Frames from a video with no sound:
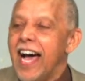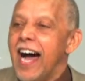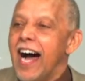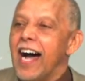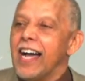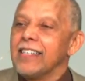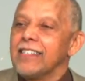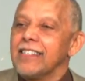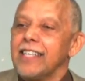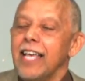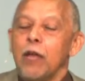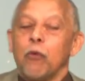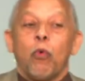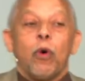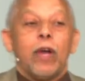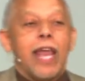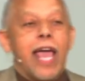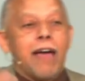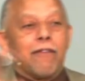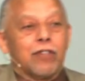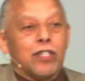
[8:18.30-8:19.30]
I said,
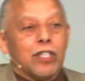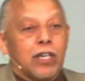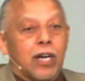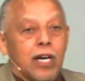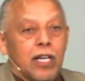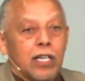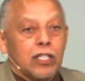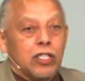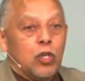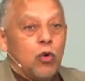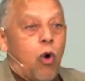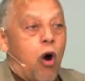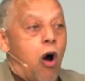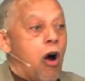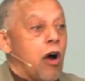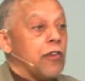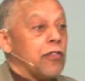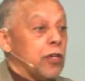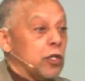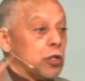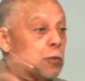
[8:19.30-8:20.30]
whatever color you
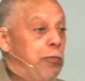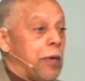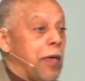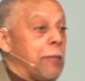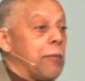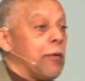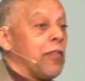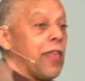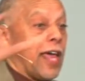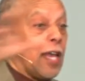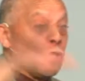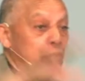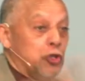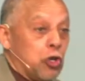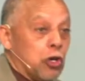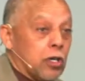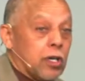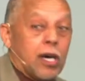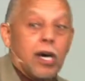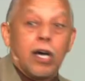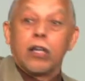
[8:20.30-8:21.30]
are, there's people that are
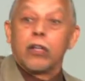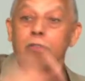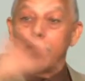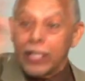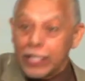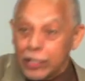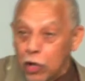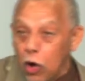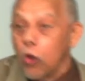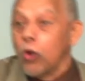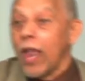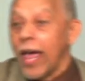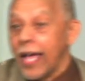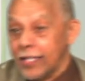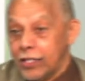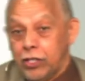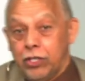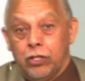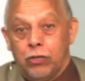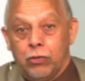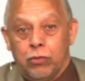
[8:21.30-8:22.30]
your color that don't
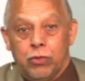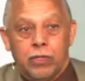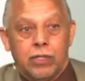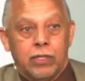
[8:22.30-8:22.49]
like you.